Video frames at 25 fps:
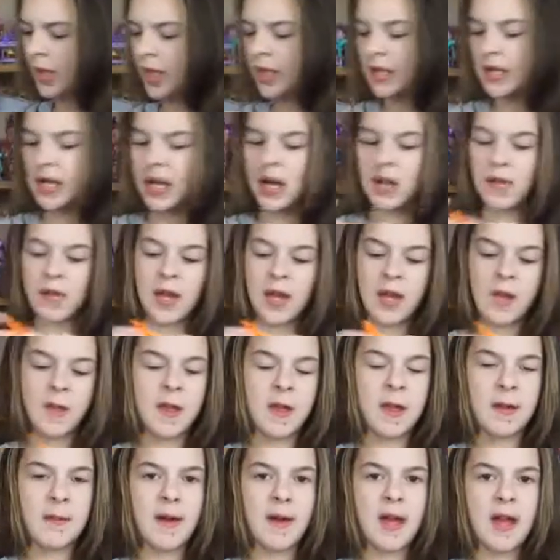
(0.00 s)
Now that I
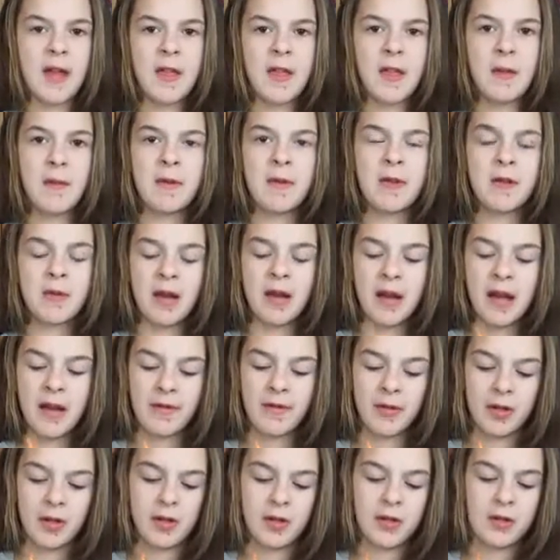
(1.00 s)
think about, it, I think we do have
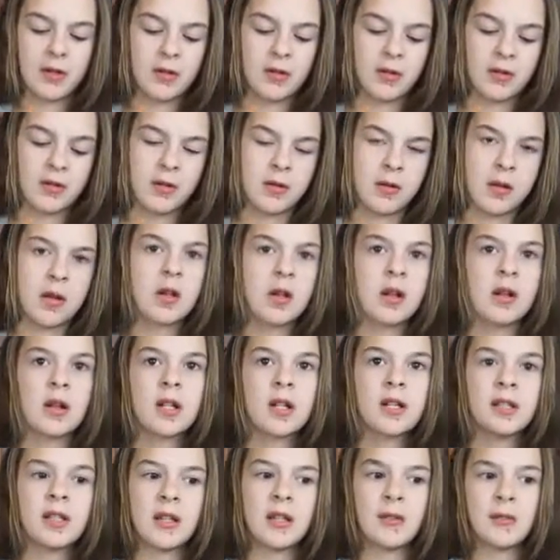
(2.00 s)
her. So.
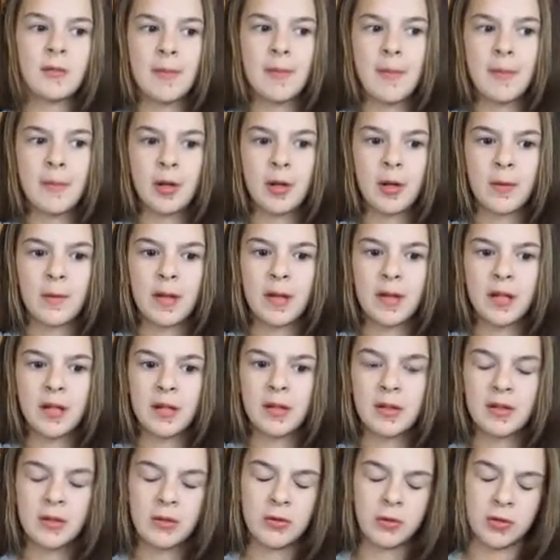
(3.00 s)
Because I remember her being
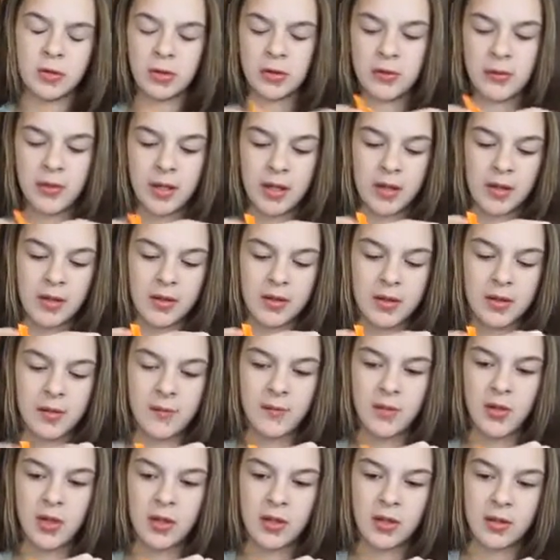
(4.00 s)
an ultra rare or
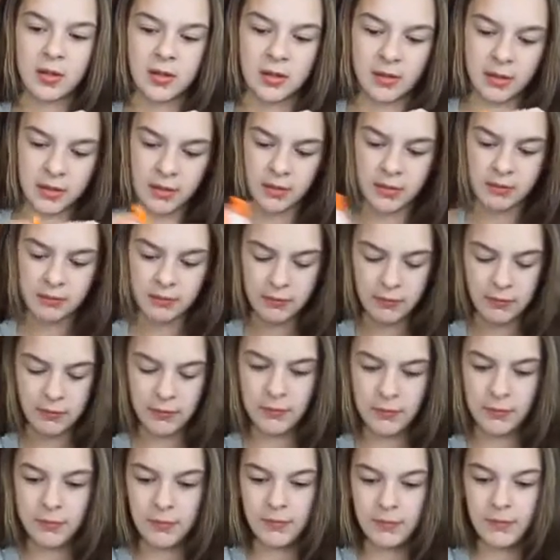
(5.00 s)
something. Oop
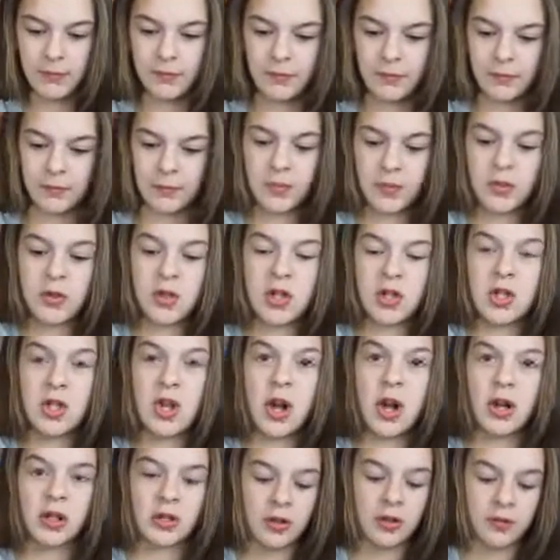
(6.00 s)
just
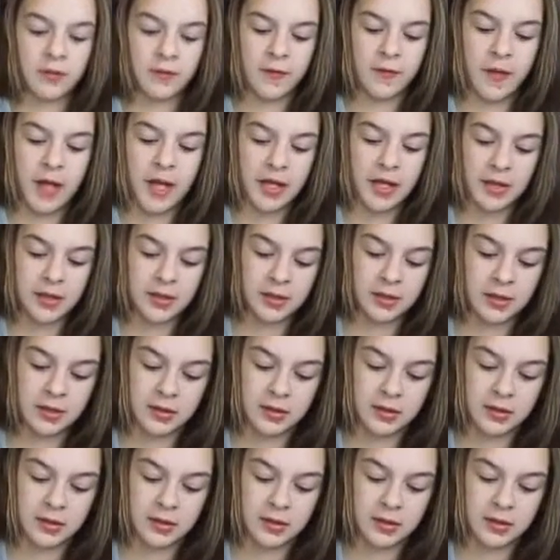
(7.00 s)
knocked her face.